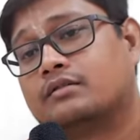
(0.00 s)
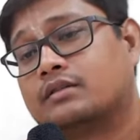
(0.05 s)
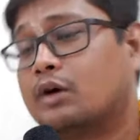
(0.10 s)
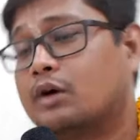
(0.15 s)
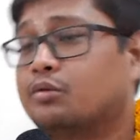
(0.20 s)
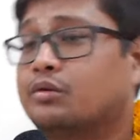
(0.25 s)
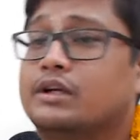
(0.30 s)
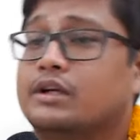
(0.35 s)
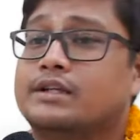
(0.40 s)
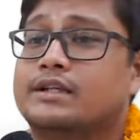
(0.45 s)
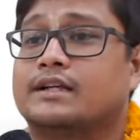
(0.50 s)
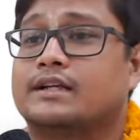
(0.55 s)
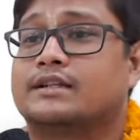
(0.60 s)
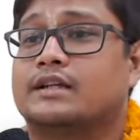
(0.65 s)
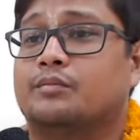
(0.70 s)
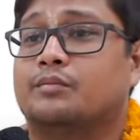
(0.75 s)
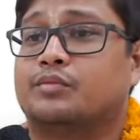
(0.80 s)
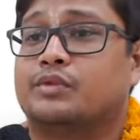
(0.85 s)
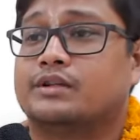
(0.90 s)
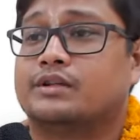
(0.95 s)
countless
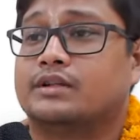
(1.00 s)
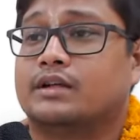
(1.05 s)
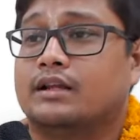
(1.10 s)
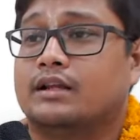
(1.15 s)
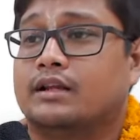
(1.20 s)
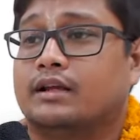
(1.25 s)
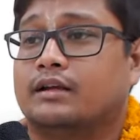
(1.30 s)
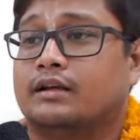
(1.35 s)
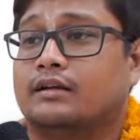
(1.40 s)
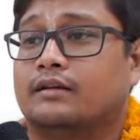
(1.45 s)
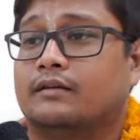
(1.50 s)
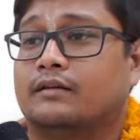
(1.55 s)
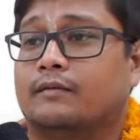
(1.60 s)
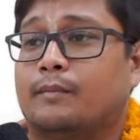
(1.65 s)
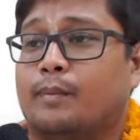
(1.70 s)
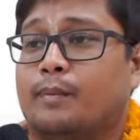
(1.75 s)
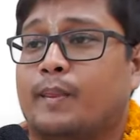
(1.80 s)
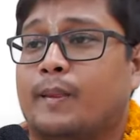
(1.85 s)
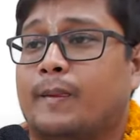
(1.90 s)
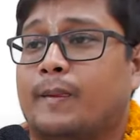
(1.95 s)
examples are
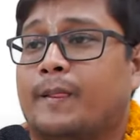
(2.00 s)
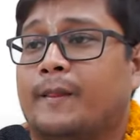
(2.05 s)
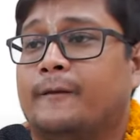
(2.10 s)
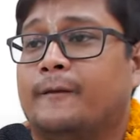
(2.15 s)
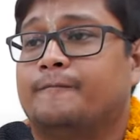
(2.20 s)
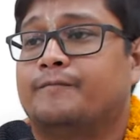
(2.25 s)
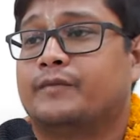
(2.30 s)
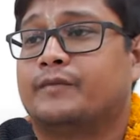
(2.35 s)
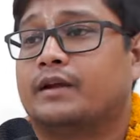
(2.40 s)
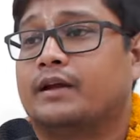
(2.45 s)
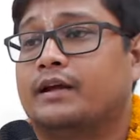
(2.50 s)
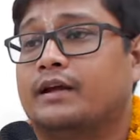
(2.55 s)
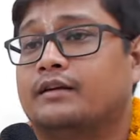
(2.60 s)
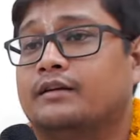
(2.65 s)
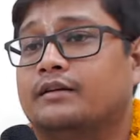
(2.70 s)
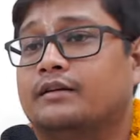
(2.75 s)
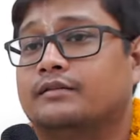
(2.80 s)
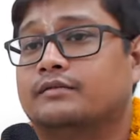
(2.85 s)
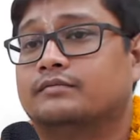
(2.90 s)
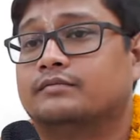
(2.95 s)
there.
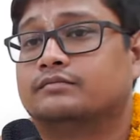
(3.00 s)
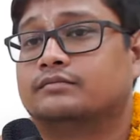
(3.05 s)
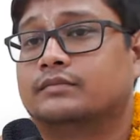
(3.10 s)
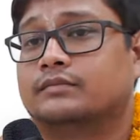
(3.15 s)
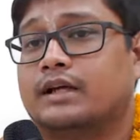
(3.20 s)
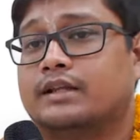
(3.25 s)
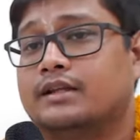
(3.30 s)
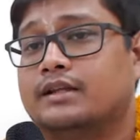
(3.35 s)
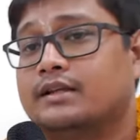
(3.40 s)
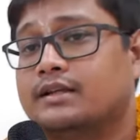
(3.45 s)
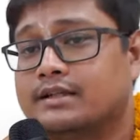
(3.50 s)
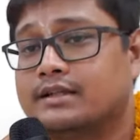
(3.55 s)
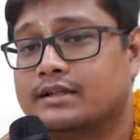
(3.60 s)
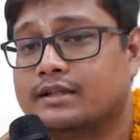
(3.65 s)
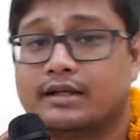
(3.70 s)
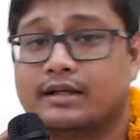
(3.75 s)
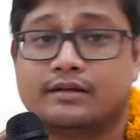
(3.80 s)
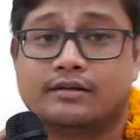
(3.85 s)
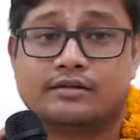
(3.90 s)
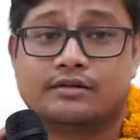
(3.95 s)
And I think
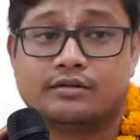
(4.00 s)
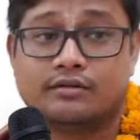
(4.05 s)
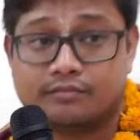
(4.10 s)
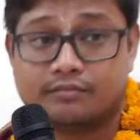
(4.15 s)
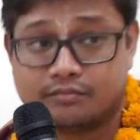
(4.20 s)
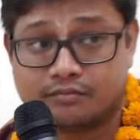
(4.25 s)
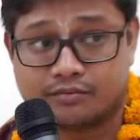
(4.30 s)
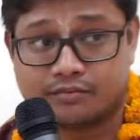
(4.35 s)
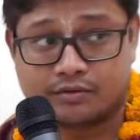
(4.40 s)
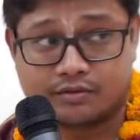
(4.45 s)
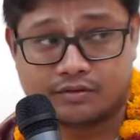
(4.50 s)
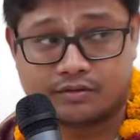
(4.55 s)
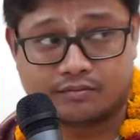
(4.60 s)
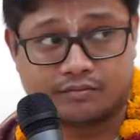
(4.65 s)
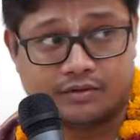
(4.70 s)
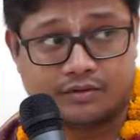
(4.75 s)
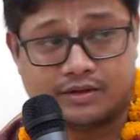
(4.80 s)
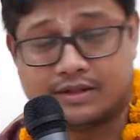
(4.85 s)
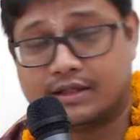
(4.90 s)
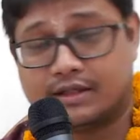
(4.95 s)
yesterday also,
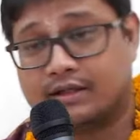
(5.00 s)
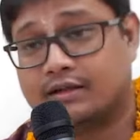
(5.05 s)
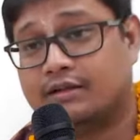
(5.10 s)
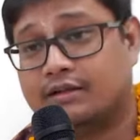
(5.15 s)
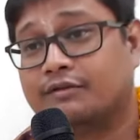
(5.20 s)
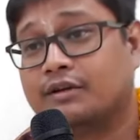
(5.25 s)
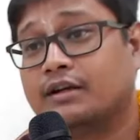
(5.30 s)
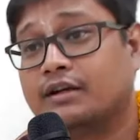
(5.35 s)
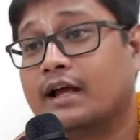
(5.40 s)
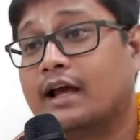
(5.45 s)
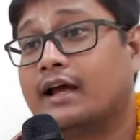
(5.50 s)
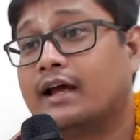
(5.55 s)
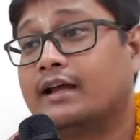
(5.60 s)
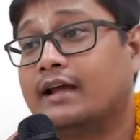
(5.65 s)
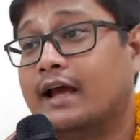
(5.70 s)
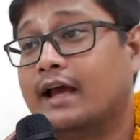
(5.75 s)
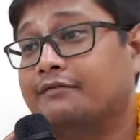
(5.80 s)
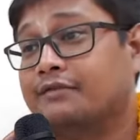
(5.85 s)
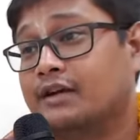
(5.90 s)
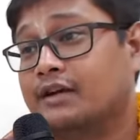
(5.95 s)
he said even
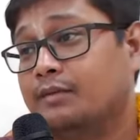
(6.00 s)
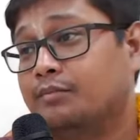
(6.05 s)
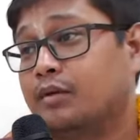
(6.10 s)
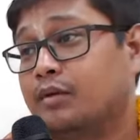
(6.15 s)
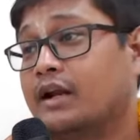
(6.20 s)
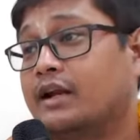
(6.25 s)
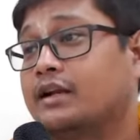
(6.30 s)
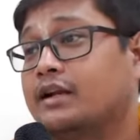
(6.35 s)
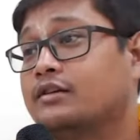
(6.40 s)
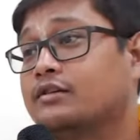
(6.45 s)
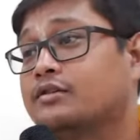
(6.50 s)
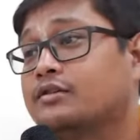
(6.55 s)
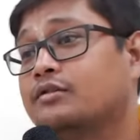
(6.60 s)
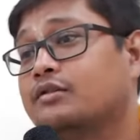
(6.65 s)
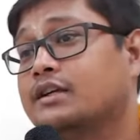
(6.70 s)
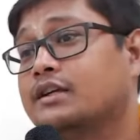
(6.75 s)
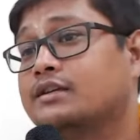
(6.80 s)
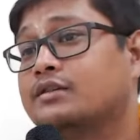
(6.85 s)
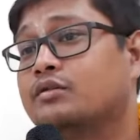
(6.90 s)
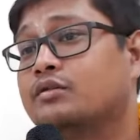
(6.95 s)
heavenly planet
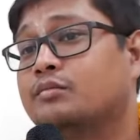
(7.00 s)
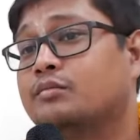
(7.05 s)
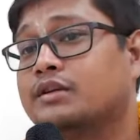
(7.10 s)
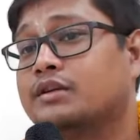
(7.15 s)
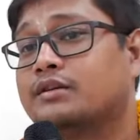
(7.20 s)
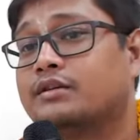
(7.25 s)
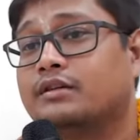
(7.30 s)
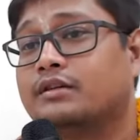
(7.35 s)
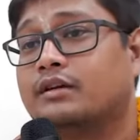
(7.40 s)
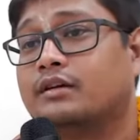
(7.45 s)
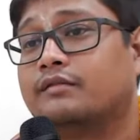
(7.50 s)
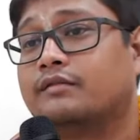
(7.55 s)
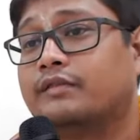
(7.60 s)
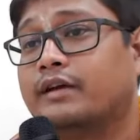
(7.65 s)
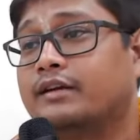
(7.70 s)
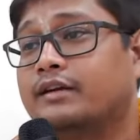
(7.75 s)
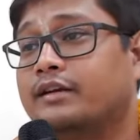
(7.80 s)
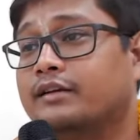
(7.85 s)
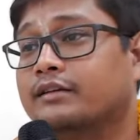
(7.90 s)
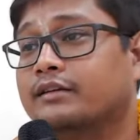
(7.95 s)
also there's so much
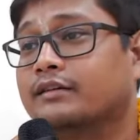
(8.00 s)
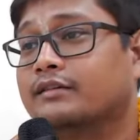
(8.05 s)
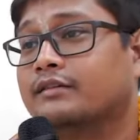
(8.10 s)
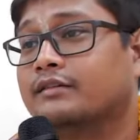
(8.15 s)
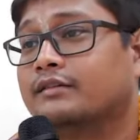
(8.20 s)
fighting.